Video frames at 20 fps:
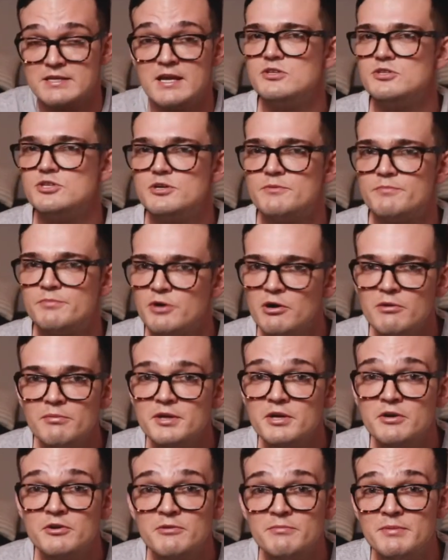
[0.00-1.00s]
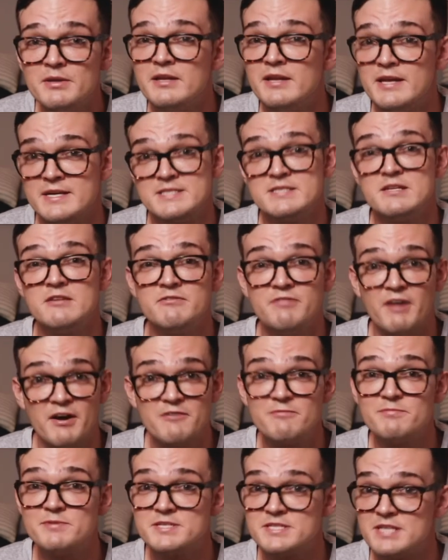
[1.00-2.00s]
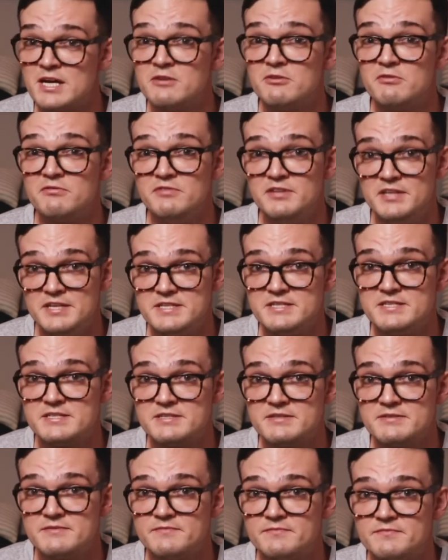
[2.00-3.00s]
There are probably going to be less than 5% of these.